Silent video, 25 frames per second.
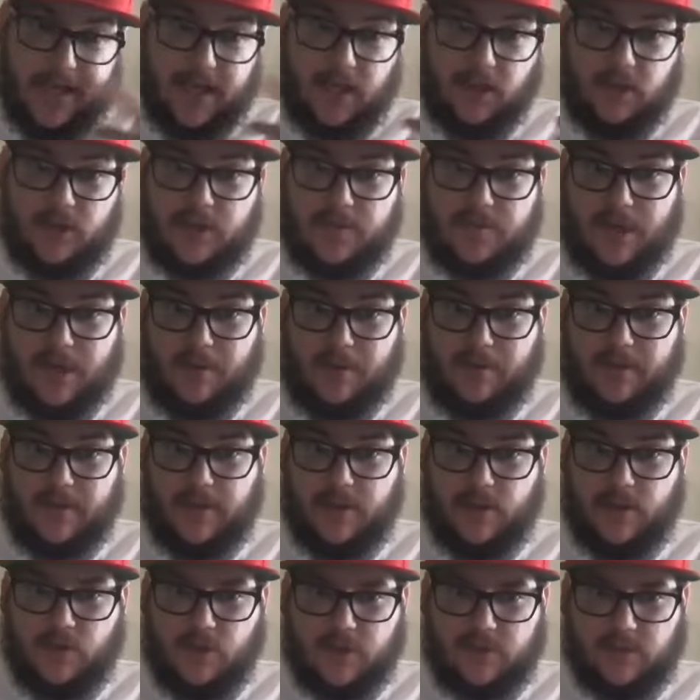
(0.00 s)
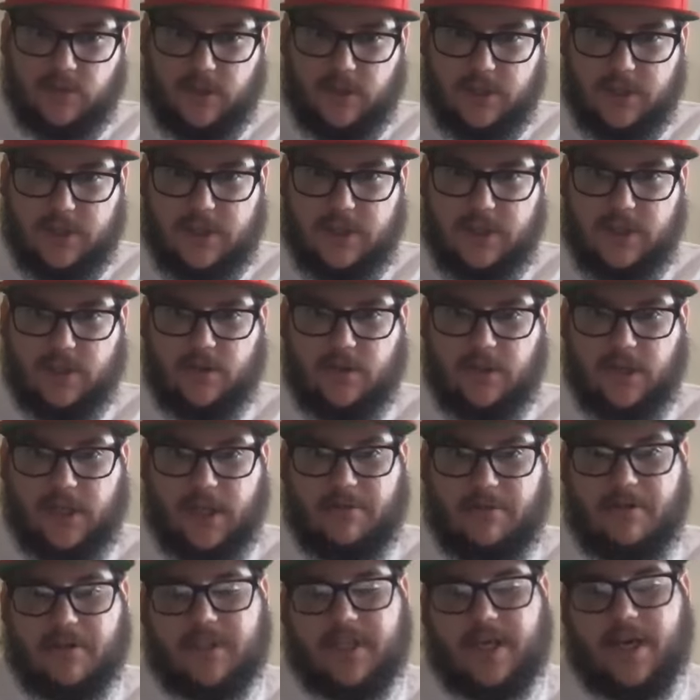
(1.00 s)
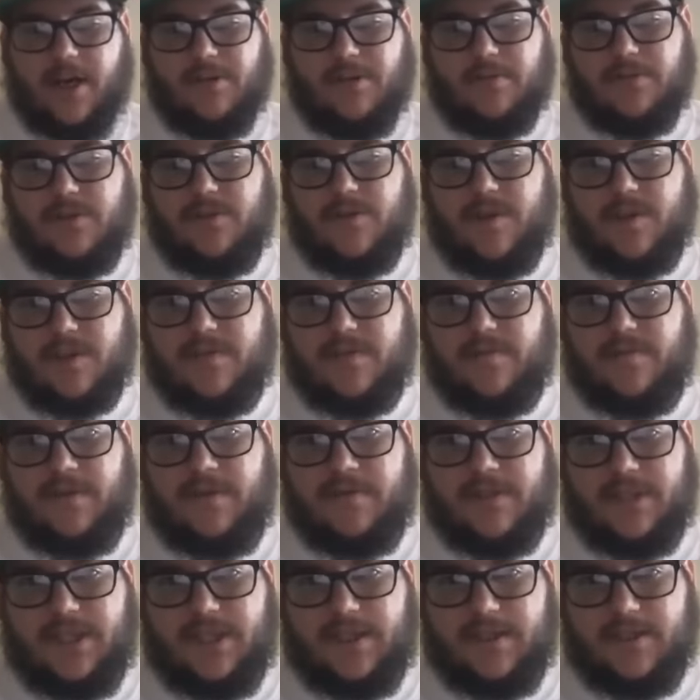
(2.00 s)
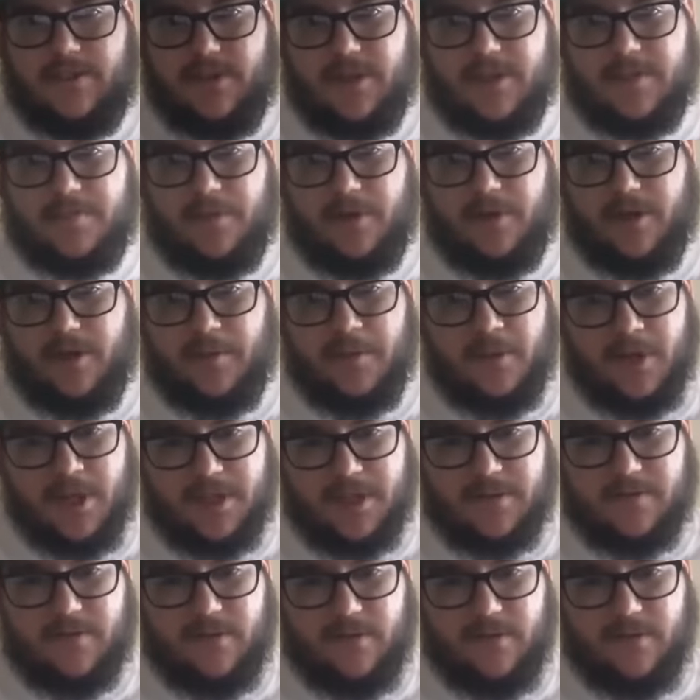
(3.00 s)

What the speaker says: is probably the newest one. She only came out with the album in 2015, so that's pretty impressive.